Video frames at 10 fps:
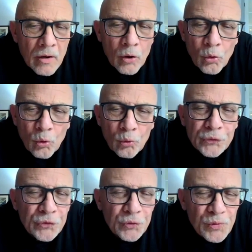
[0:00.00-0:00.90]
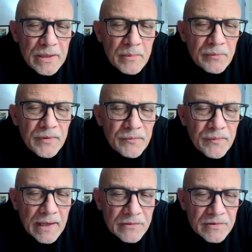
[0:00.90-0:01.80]
A whole stream of
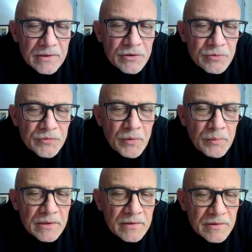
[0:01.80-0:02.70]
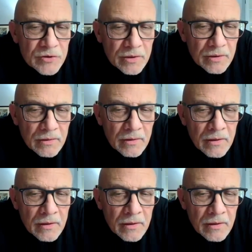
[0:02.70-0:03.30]
events issues from the decision,